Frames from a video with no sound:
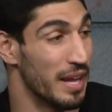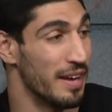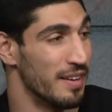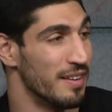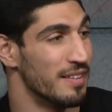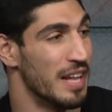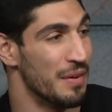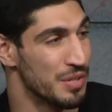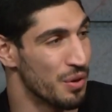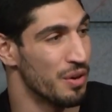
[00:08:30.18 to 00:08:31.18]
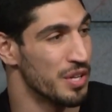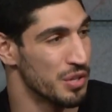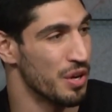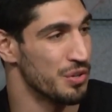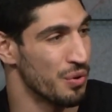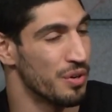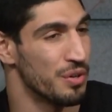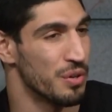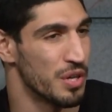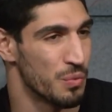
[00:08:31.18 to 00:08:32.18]
Today. So he's going to join
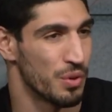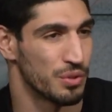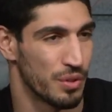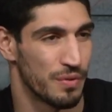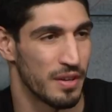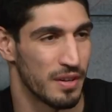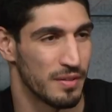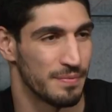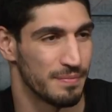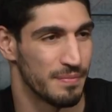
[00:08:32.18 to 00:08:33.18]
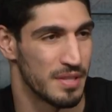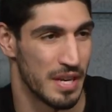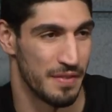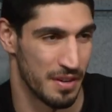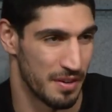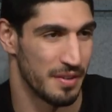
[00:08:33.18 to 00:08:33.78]
the University of Xavier.